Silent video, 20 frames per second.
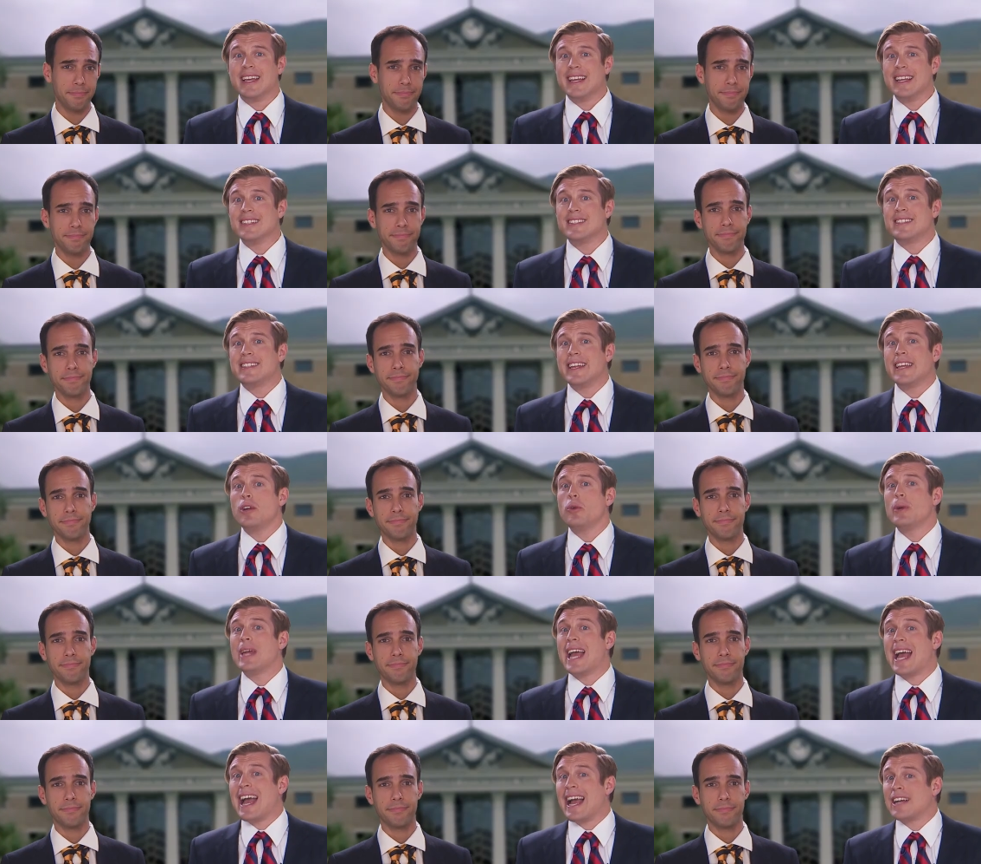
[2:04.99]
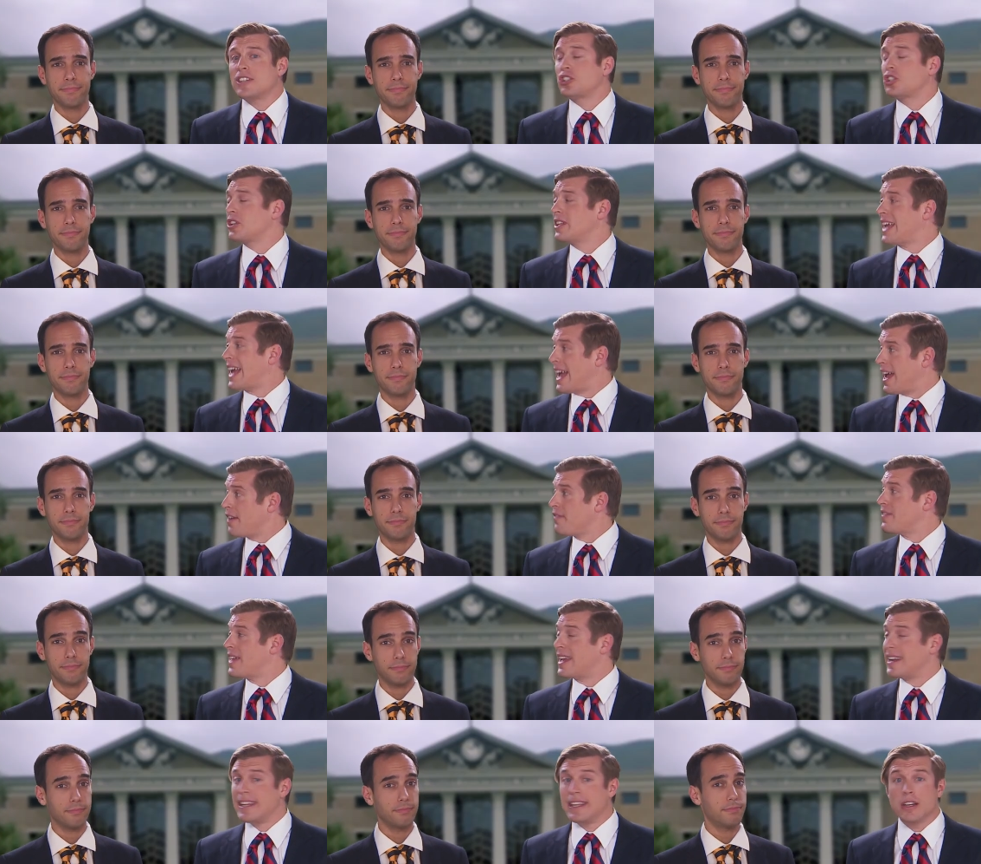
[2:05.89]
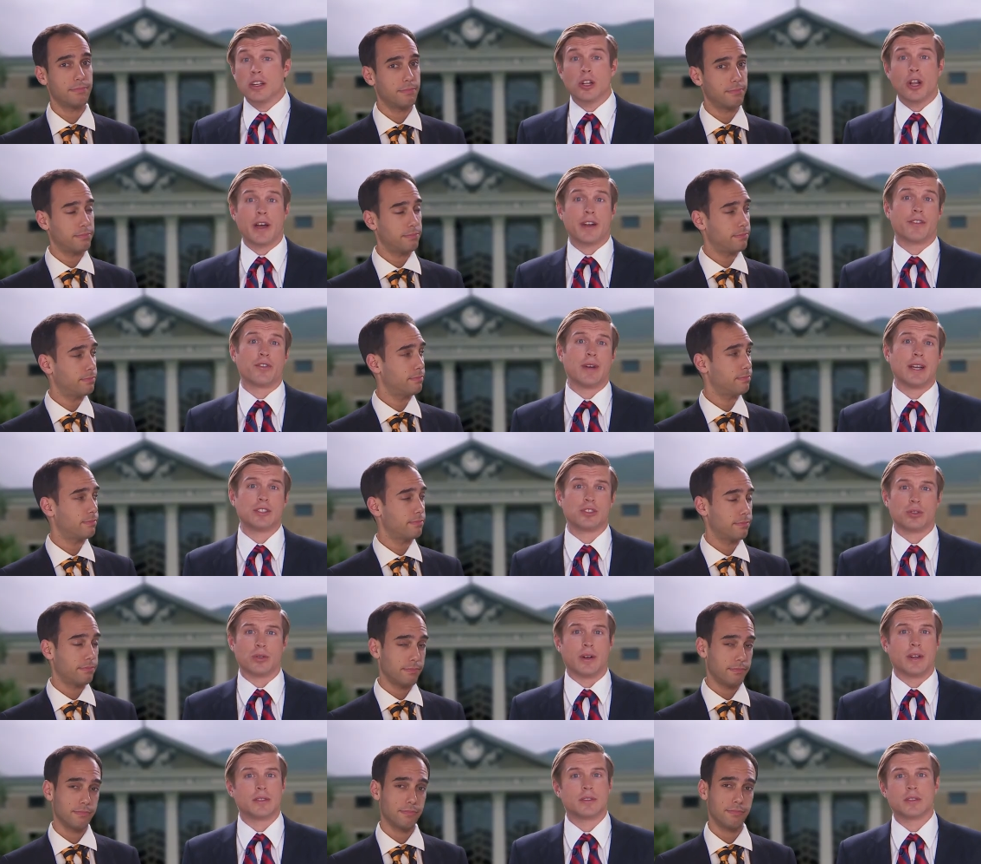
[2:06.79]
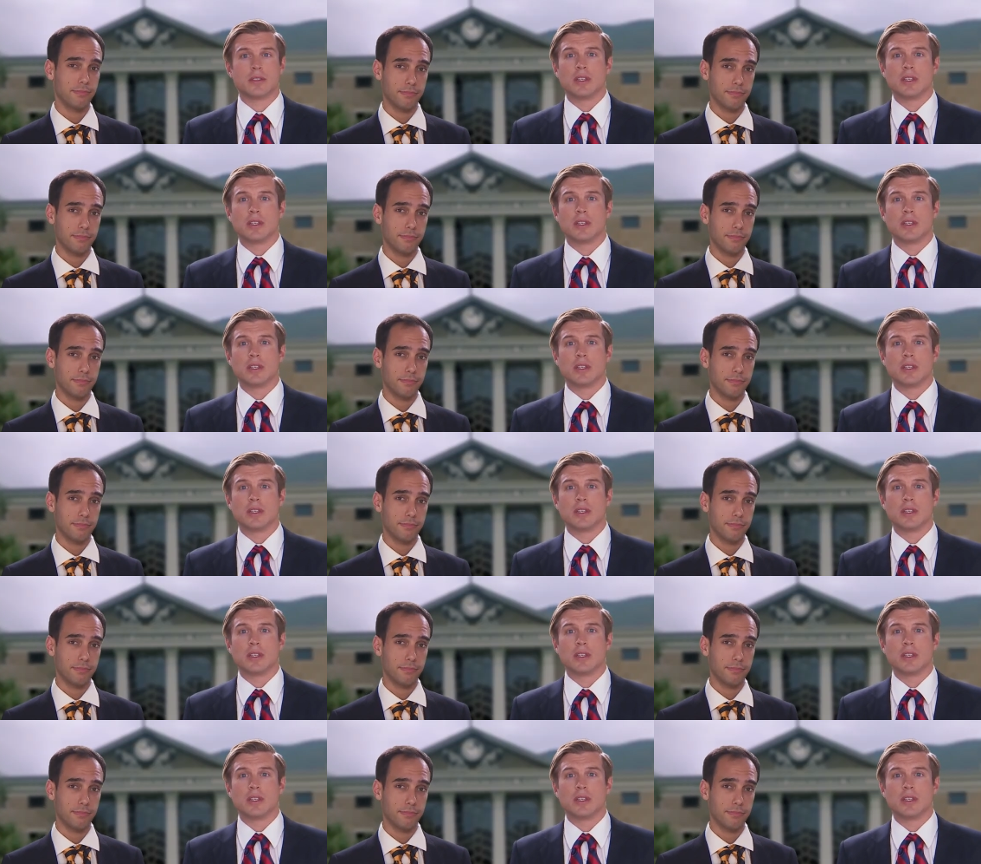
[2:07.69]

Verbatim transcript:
Speaker 1: And today we actually have that in a lot of restaurants,